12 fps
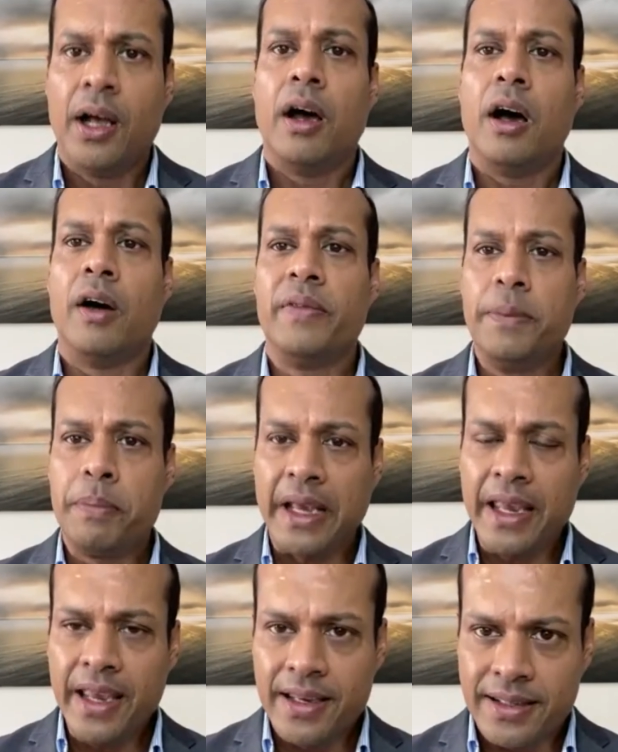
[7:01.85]
of the
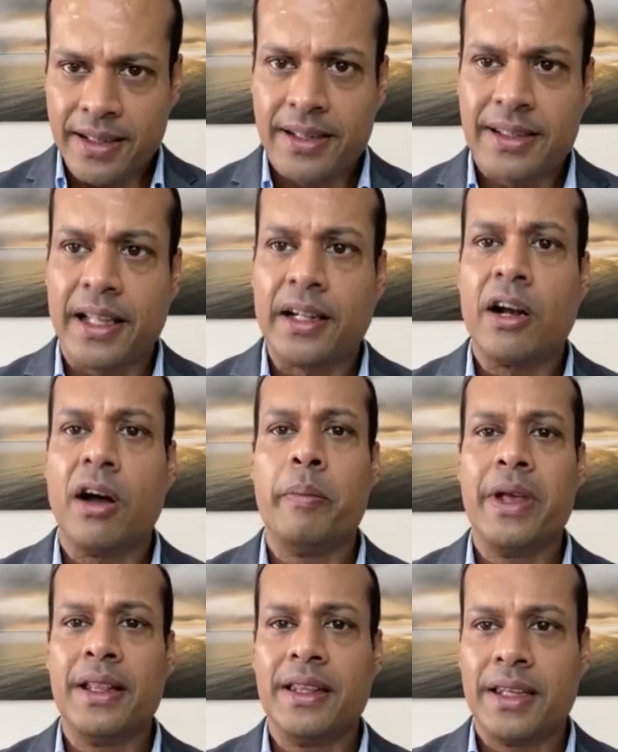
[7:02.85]
cases that come
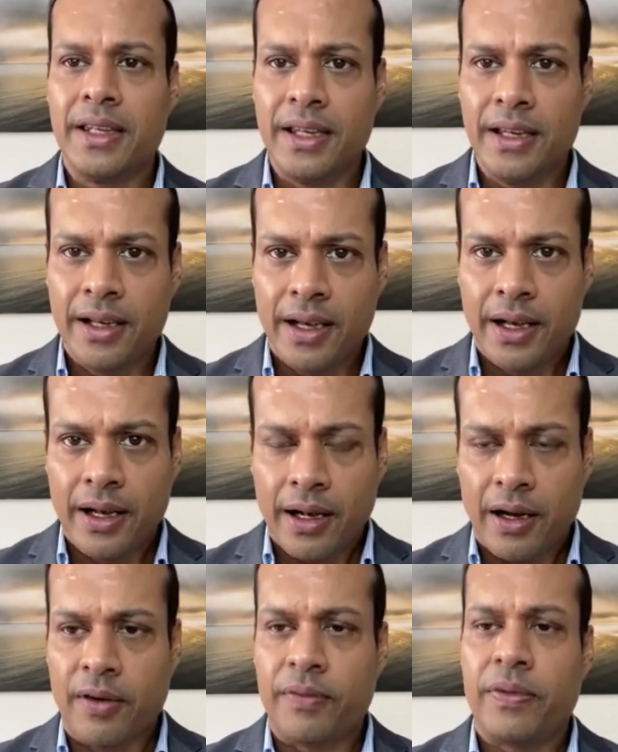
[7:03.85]
into the
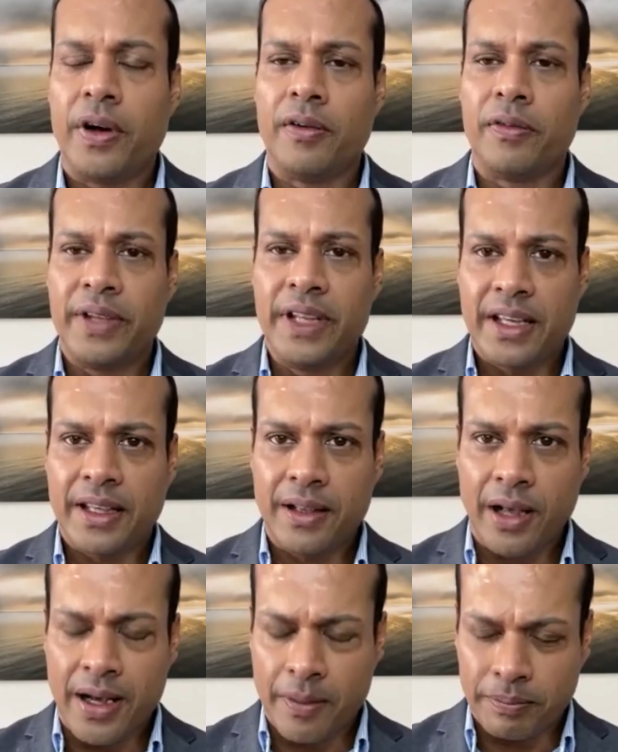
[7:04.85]

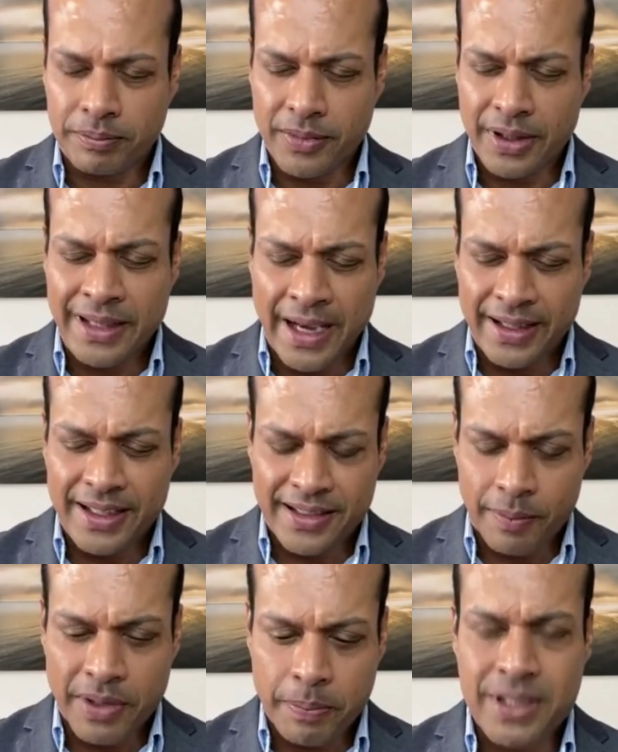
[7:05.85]

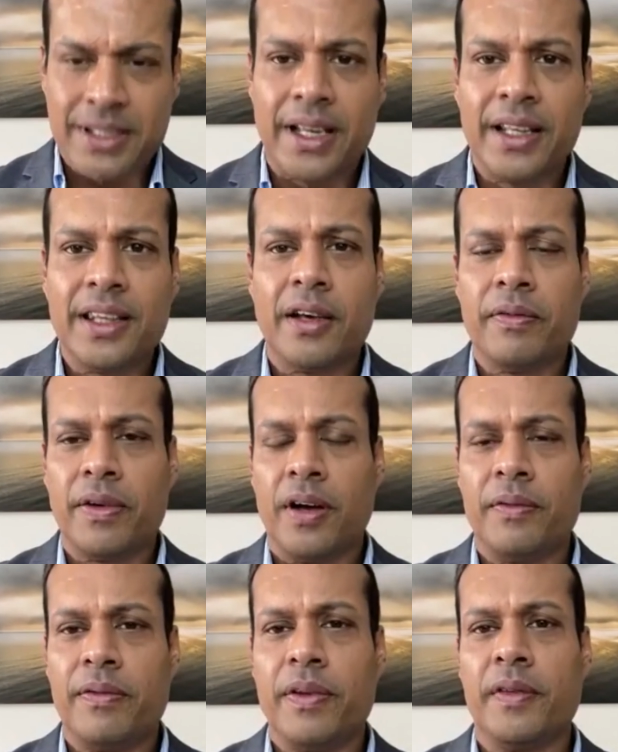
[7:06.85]
90-something%
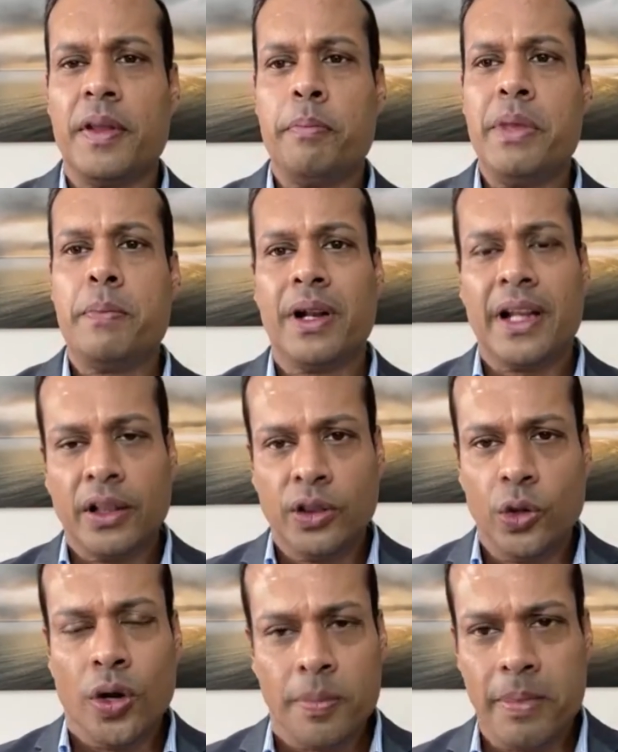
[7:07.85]
of the people that
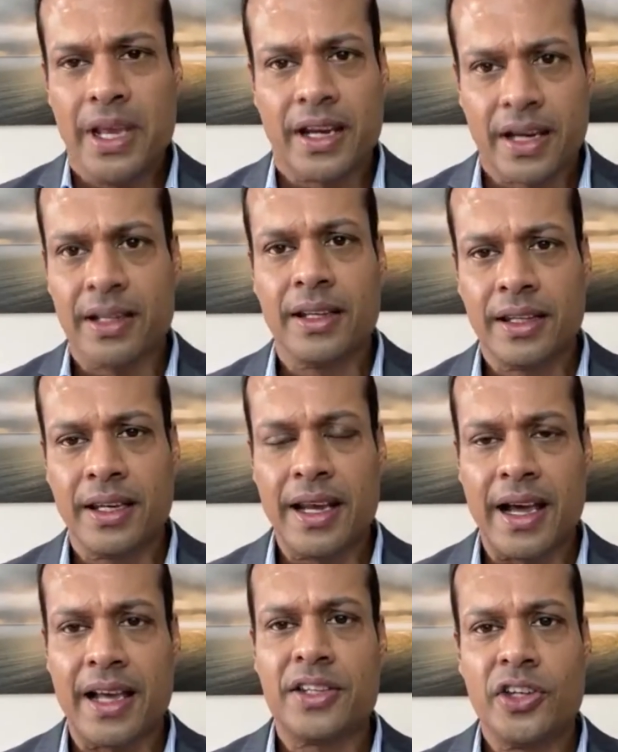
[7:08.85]
don't make it into the
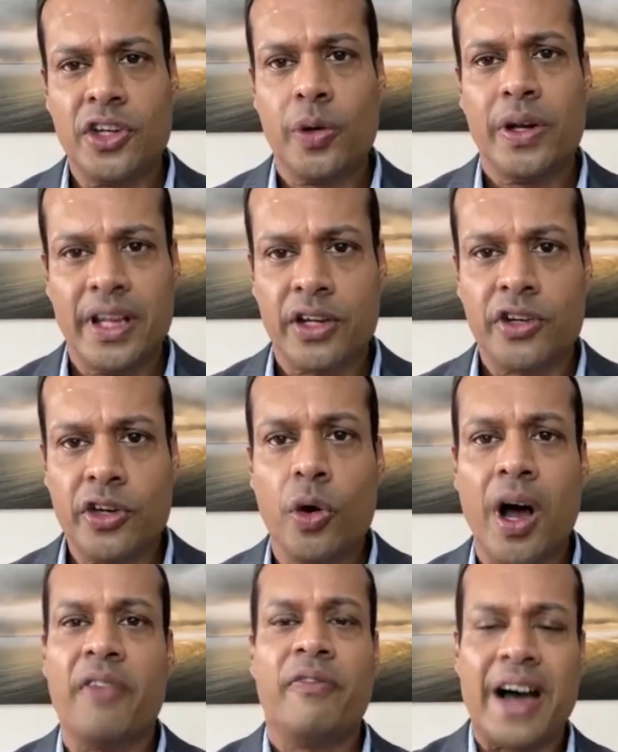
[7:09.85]
ICU or the HCU
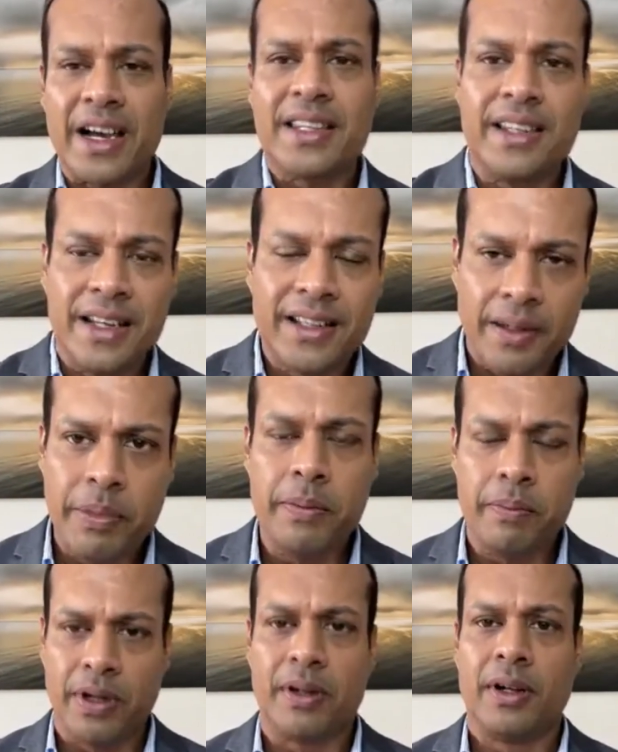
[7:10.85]
are vaccinated
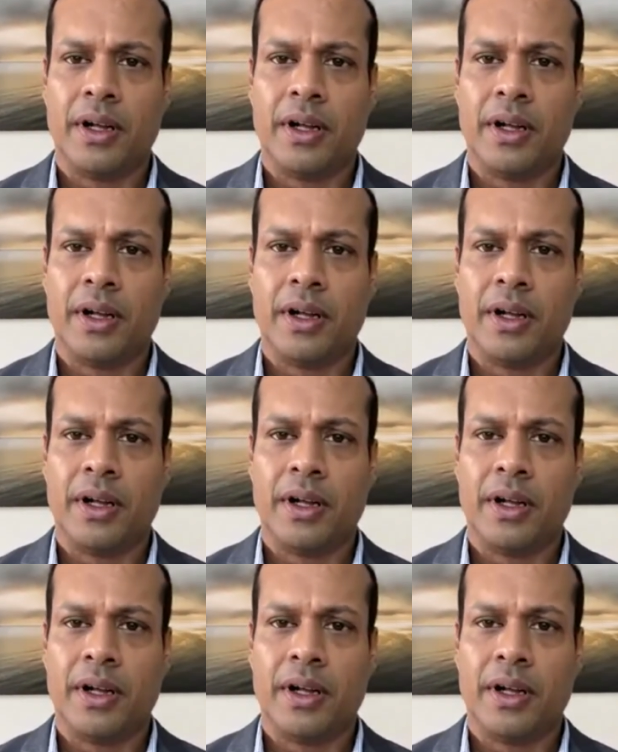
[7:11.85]
people,